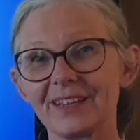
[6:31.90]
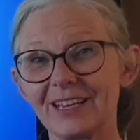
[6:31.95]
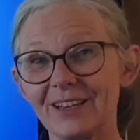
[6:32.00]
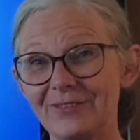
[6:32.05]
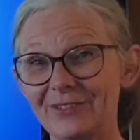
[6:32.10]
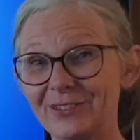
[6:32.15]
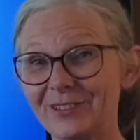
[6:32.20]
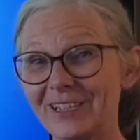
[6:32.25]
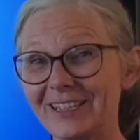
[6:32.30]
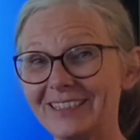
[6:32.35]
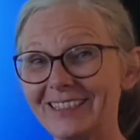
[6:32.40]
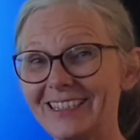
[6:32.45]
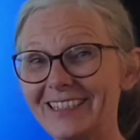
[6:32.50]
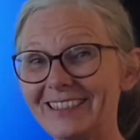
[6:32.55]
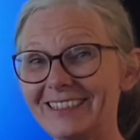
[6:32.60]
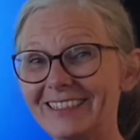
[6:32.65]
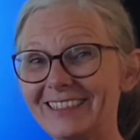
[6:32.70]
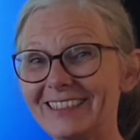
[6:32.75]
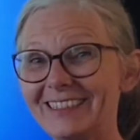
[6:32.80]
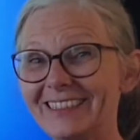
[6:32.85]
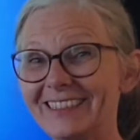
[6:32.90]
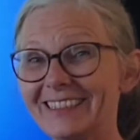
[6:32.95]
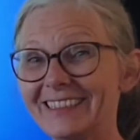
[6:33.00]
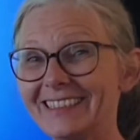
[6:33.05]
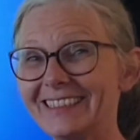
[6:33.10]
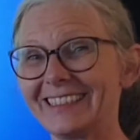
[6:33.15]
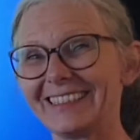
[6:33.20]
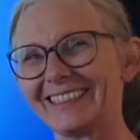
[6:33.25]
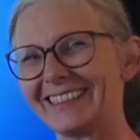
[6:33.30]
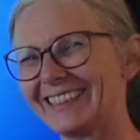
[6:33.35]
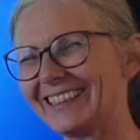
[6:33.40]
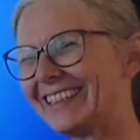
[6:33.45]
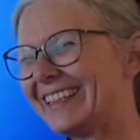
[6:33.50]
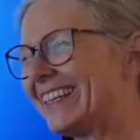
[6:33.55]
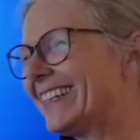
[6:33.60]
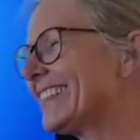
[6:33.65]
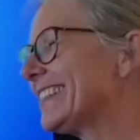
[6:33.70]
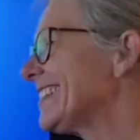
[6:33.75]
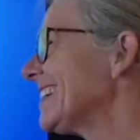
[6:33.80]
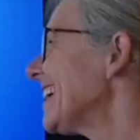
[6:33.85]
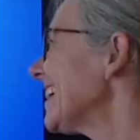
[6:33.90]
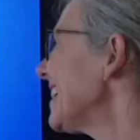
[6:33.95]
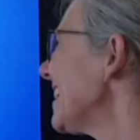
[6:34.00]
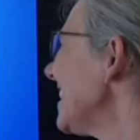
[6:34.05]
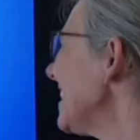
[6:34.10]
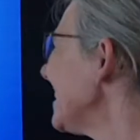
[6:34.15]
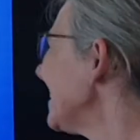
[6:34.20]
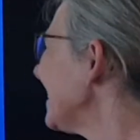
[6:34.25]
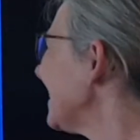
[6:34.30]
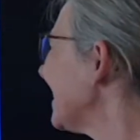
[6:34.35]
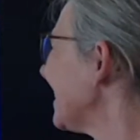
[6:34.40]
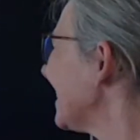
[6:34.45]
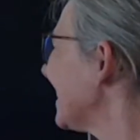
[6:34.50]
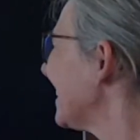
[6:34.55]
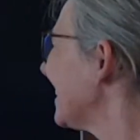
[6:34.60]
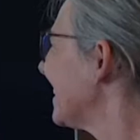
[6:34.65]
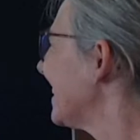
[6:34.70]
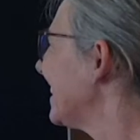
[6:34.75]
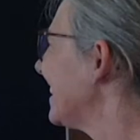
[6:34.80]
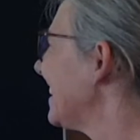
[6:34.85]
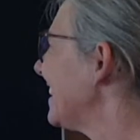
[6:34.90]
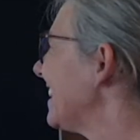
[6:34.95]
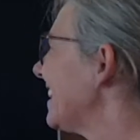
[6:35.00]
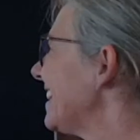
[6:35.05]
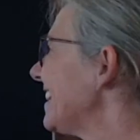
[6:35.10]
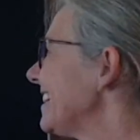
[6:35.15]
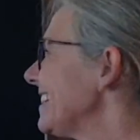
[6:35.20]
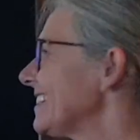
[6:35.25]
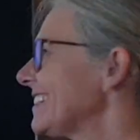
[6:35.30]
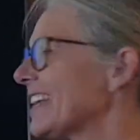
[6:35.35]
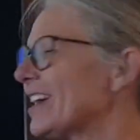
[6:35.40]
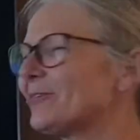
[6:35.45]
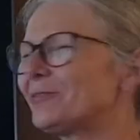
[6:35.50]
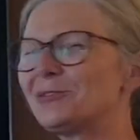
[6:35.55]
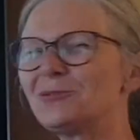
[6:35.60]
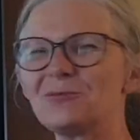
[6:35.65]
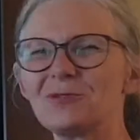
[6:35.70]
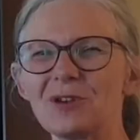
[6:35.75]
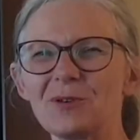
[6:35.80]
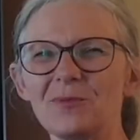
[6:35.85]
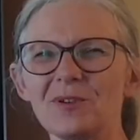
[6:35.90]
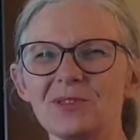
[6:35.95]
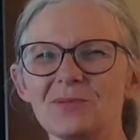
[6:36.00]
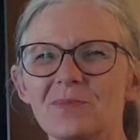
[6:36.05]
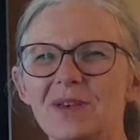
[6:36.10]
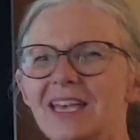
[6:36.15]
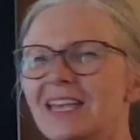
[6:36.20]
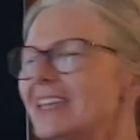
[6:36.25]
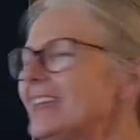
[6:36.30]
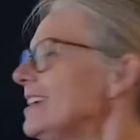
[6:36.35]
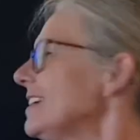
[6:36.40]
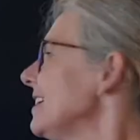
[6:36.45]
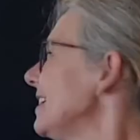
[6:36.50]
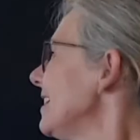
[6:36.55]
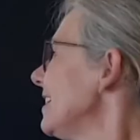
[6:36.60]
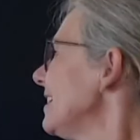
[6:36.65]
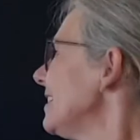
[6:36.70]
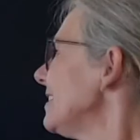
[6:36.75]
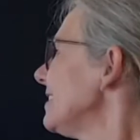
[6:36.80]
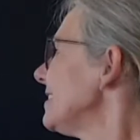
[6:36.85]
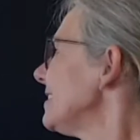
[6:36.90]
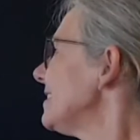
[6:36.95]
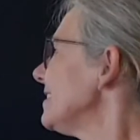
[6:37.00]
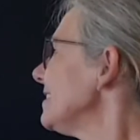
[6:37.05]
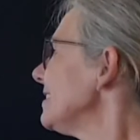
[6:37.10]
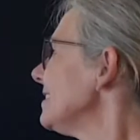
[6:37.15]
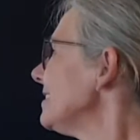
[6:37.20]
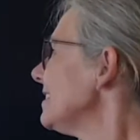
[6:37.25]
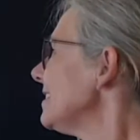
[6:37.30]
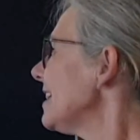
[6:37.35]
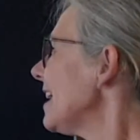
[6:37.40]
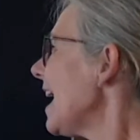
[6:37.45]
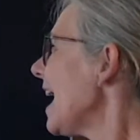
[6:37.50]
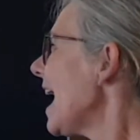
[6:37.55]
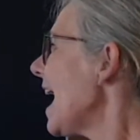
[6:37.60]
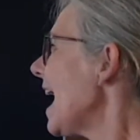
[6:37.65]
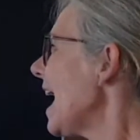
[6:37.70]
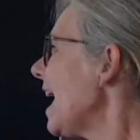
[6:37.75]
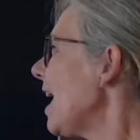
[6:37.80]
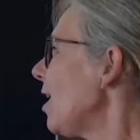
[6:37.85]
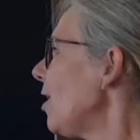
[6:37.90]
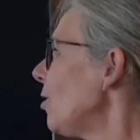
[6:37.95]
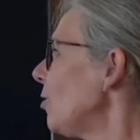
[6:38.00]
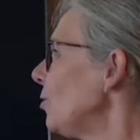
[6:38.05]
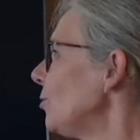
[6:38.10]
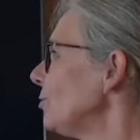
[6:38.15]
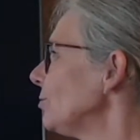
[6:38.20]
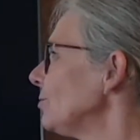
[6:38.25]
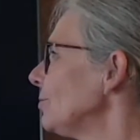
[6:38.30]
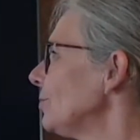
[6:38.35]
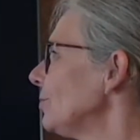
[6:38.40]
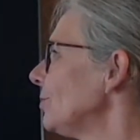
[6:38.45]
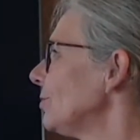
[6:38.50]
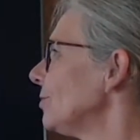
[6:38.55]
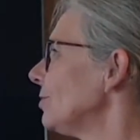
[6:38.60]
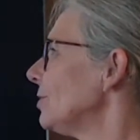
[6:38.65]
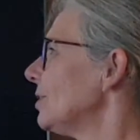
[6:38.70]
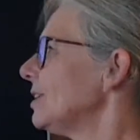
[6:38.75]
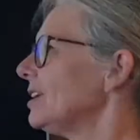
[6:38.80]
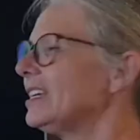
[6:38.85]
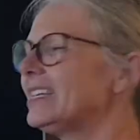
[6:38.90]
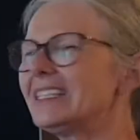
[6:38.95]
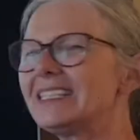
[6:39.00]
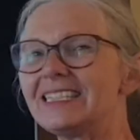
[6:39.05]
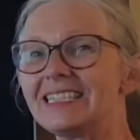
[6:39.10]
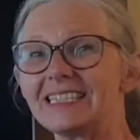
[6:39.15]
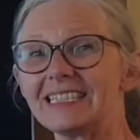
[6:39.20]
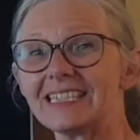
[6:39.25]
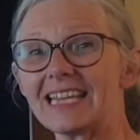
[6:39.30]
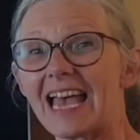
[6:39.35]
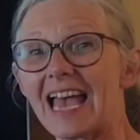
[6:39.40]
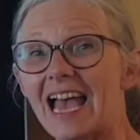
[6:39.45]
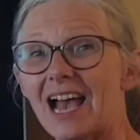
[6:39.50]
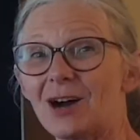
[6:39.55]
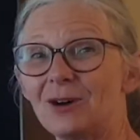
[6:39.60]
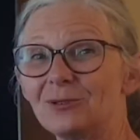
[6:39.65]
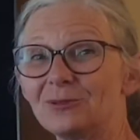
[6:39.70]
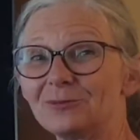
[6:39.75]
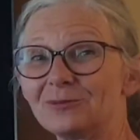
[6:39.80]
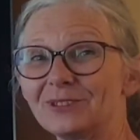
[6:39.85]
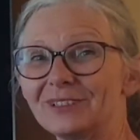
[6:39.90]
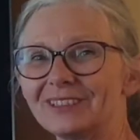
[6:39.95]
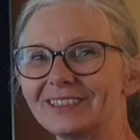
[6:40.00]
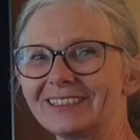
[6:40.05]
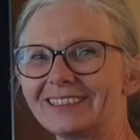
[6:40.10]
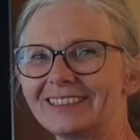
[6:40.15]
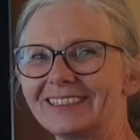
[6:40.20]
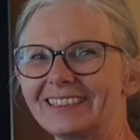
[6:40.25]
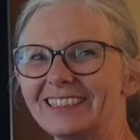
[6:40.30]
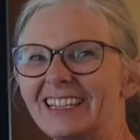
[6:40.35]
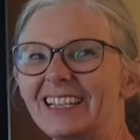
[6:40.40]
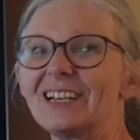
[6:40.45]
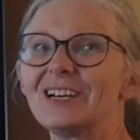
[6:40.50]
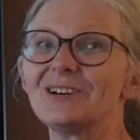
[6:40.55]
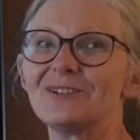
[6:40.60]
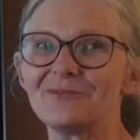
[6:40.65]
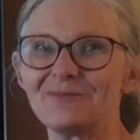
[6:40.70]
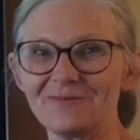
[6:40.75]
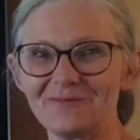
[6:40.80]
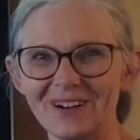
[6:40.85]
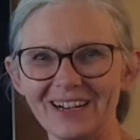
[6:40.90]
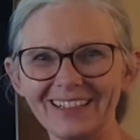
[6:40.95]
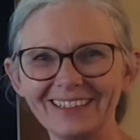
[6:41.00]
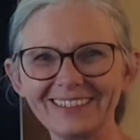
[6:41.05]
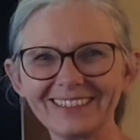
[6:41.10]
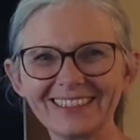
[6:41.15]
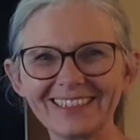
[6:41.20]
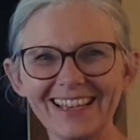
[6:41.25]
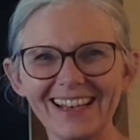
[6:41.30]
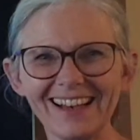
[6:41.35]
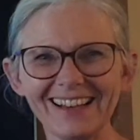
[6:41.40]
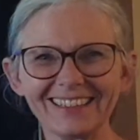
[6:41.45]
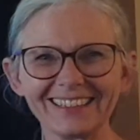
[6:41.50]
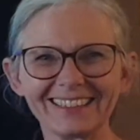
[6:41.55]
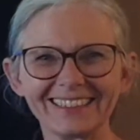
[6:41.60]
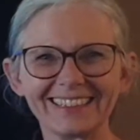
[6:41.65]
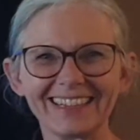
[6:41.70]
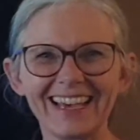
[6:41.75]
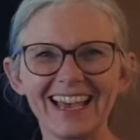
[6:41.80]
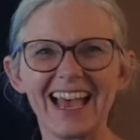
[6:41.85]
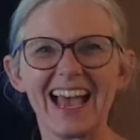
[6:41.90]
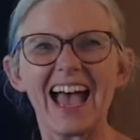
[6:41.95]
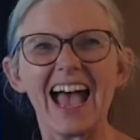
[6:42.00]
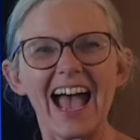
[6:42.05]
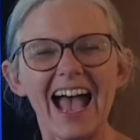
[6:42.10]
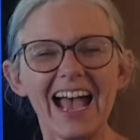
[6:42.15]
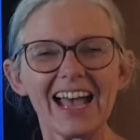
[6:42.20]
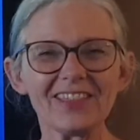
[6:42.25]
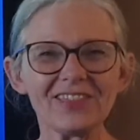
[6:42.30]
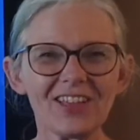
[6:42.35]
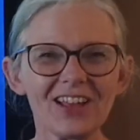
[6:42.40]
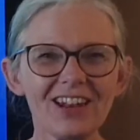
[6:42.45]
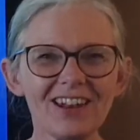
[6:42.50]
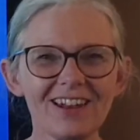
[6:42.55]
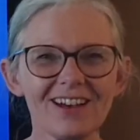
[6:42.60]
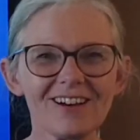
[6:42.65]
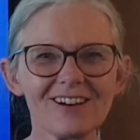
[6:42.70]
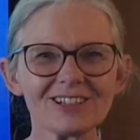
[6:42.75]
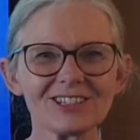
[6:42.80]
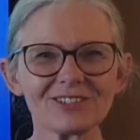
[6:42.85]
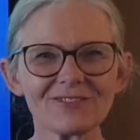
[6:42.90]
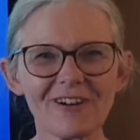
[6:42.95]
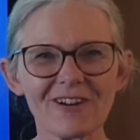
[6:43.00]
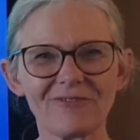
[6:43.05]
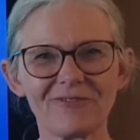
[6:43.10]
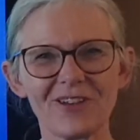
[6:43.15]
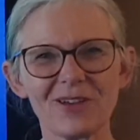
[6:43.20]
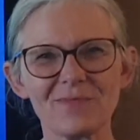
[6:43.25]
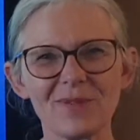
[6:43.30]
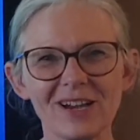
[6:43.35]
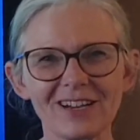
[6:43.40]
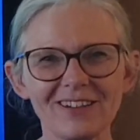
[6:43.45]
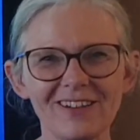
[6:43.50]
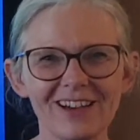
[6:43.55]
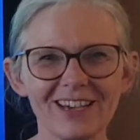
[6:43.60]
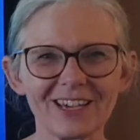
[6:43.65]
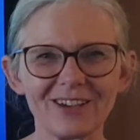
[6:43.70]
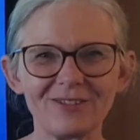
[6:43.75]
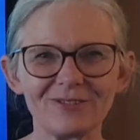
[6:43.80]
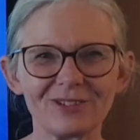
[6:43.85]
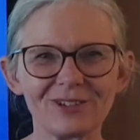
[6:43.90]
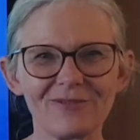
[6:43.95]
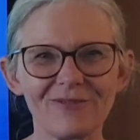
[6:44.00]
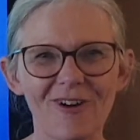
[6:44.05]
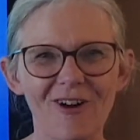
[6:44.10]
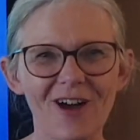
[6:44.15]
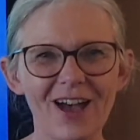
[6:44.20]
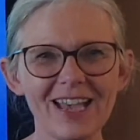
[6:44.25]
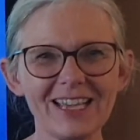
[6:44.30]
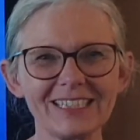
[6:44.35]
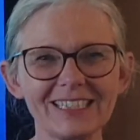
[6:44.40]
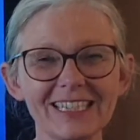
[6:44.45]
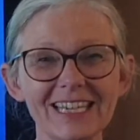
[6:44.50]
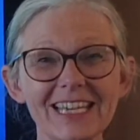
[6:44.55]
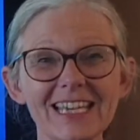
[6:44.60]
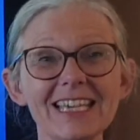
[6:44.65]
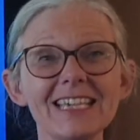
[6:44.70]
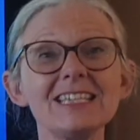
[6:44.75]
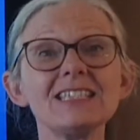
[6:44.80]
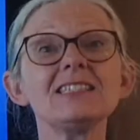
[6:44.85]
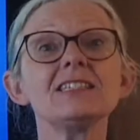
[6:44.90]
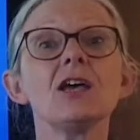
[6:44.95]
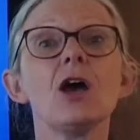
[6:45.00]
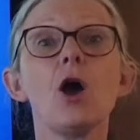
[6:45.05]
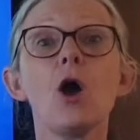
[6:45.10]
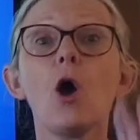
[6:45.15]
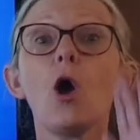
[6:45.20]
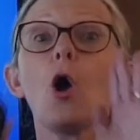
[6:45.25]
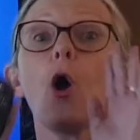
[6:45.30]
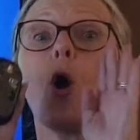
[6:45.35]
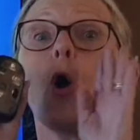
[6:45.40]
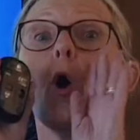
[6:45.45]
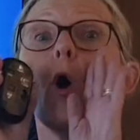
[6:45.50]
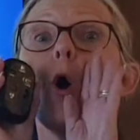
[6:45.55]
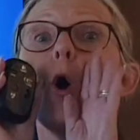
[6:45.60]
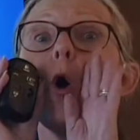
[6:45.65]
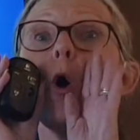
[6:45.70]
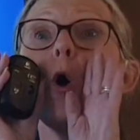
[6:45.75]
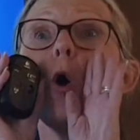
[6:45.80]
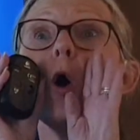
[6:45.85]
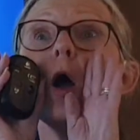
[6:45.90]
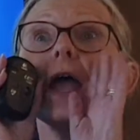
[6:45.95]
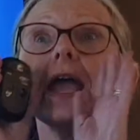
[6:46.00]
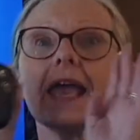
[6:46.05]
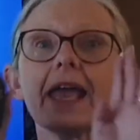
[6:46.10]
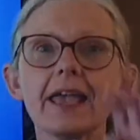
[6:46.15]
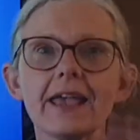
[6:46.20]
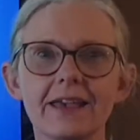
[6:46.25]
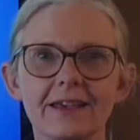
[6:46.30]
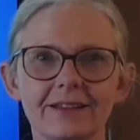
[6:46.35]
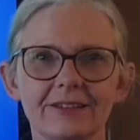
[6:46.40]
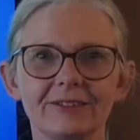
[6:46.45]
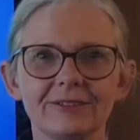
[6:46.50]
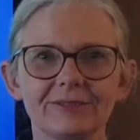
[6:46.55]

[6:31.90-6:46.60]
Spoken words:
Have you done it? Let's check it. Sound talk it with me. D-ow-n. Down. Well done. And the last grapheme I'd like you to write is oi.